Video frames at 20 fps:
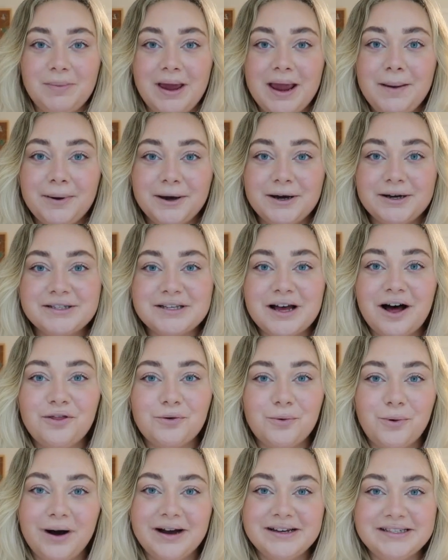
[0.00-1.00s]
to me, because
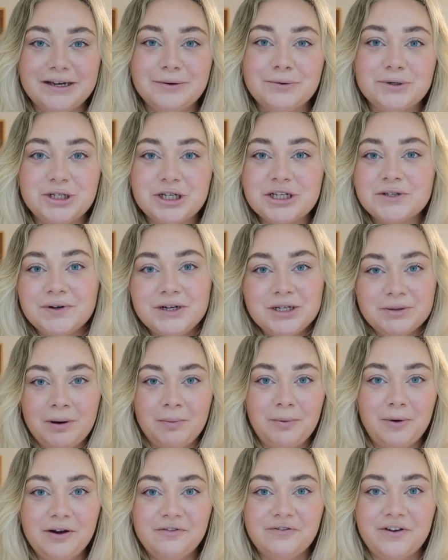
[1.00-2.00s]
otherwise it would just reach my
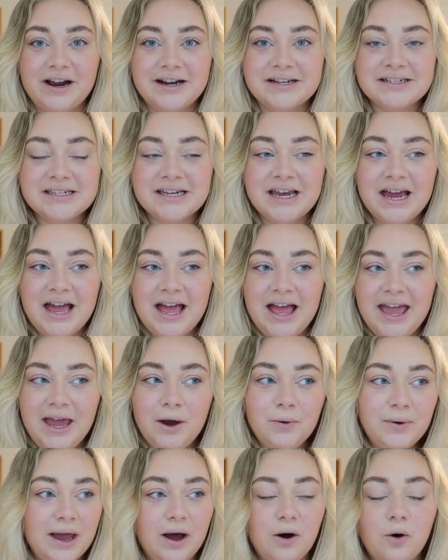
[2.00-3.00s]
boyfriend.
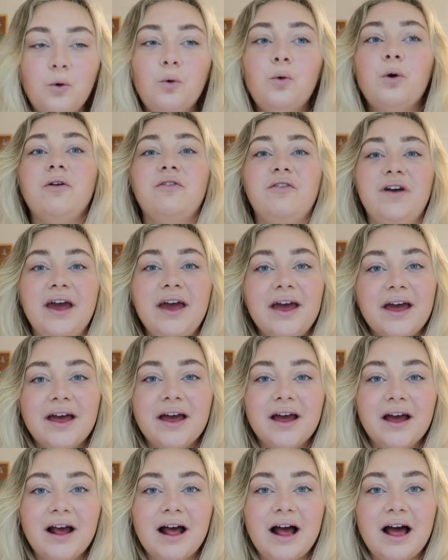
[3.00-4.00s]
He'll get all of it
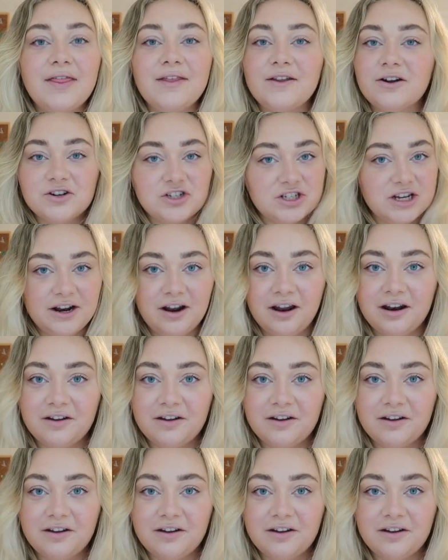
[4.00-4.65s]
and then I'll just get